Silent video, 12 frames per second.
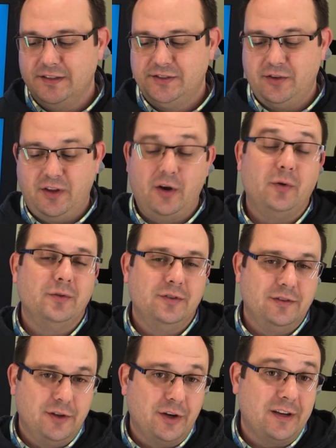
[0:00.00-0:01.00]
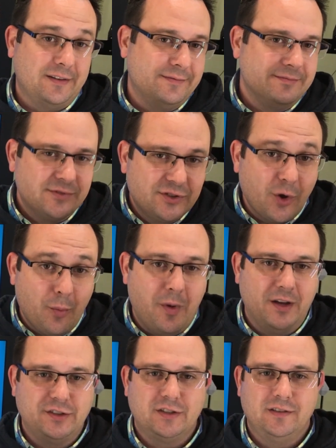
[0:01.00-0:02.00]
so they don't look so
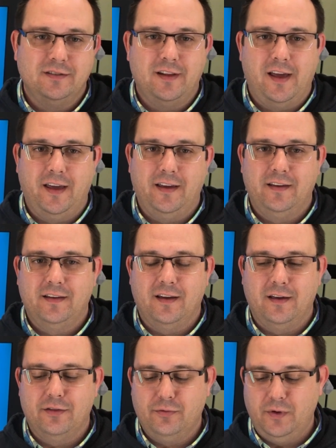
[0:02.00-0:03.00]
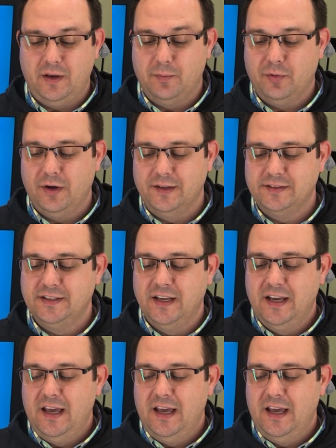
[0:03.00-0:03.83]
much like 3D prints.